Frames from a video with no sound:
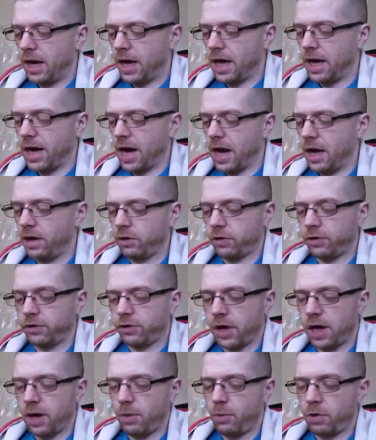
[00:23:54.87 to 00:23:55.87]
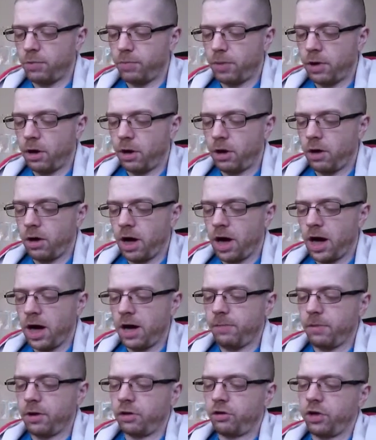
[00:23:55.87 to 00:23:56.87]
and had to say with Paul, I
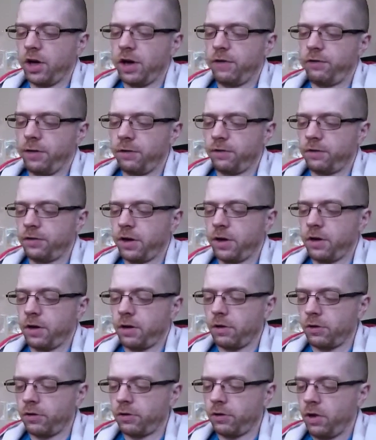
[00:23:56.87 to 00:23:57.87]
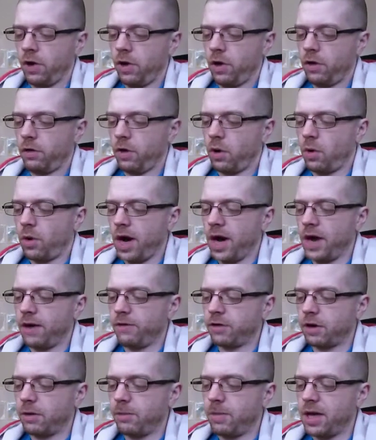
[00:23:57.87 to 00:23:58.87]
am the chief of sinners, though I
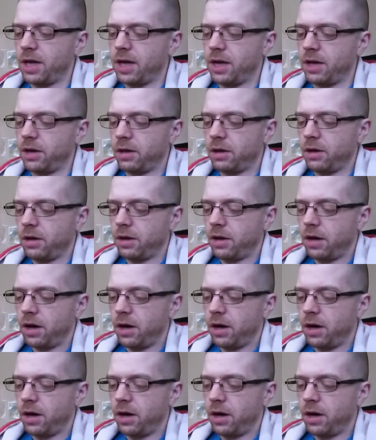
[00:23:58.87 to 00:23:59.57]
have committed